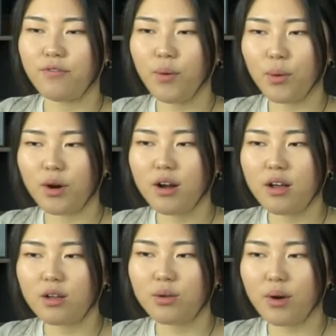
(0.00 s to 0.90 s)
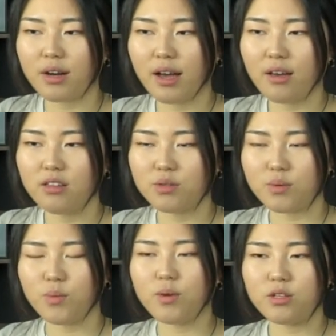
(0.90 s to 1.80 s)
4 chloride ions
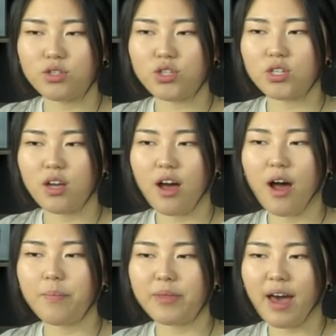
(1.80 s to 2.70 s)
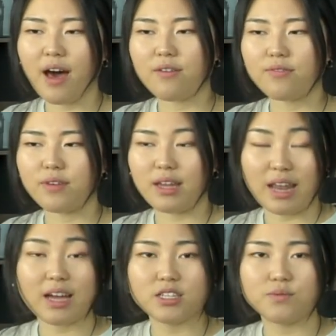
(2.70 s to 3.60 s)
which have a
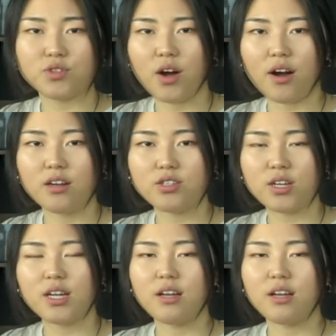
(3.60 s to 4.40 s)
negative charge